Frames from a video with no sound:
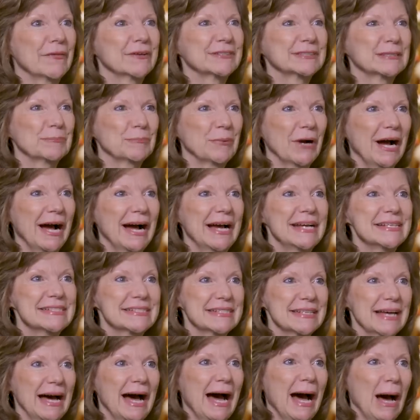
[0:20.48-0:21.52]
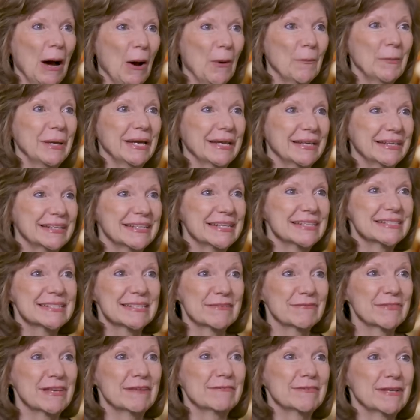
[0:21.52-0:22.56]
they're surprised how big it is
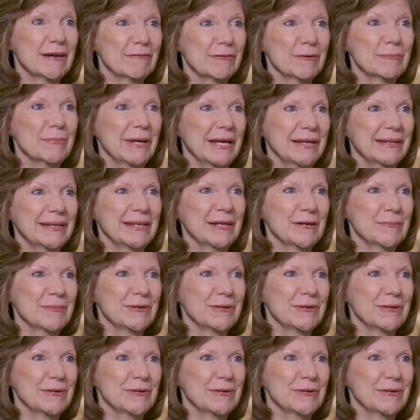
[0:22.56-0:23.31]
if they've never been here